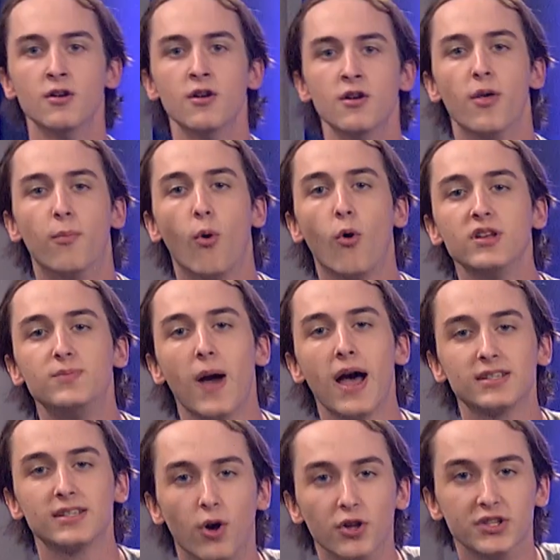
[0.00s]
The boys
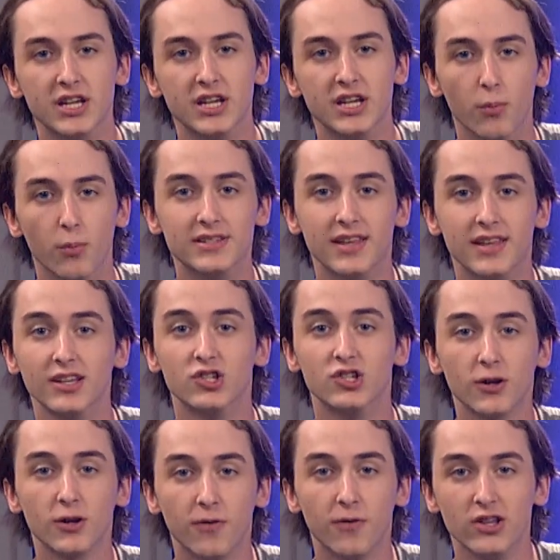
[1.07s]
basketball team will be selling
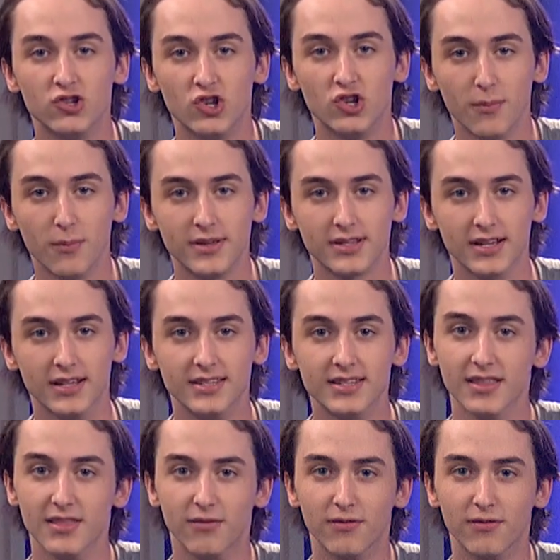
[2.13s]
Chick-fil-A chicken biscuits
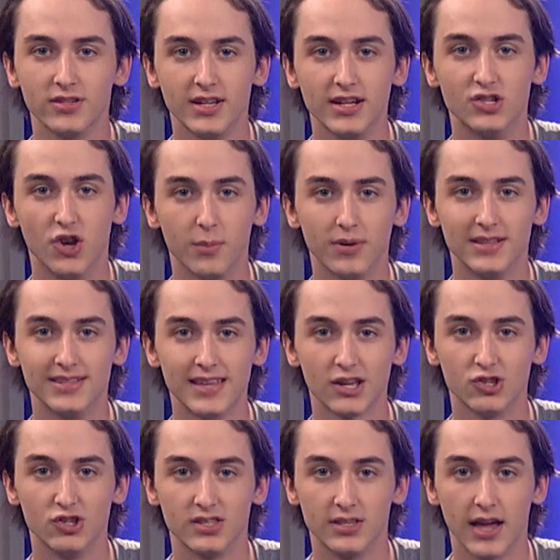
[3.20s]
in the varsity gym
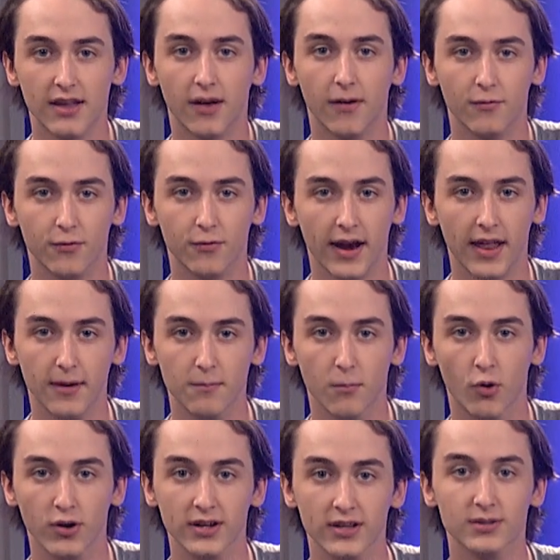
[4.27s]
concession stand on Friday,
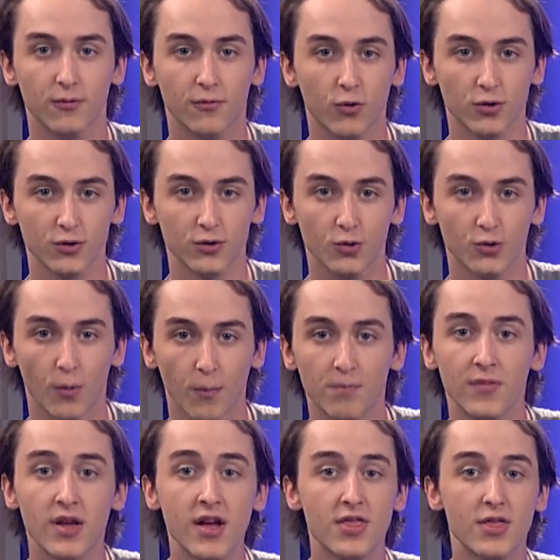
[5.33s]
mornings before school.
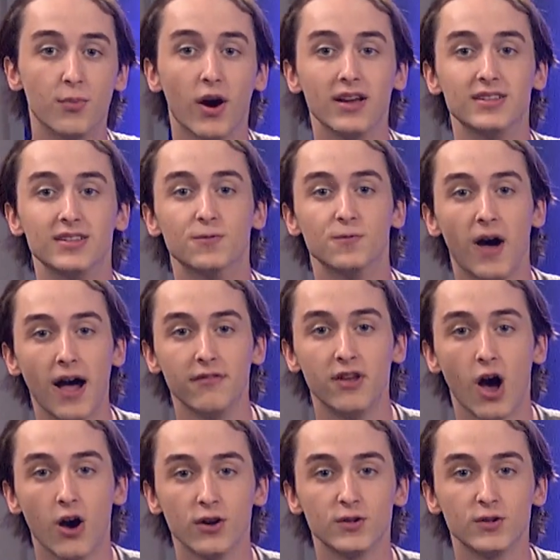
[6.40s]
The price is
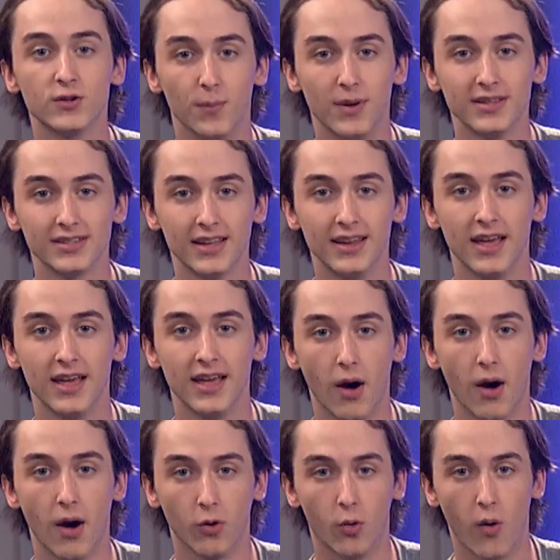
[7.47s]
$5 for a biscuit and a
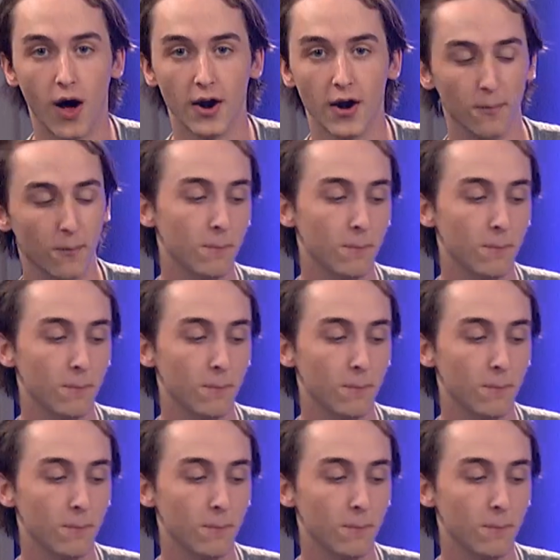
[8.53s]
bottle of water.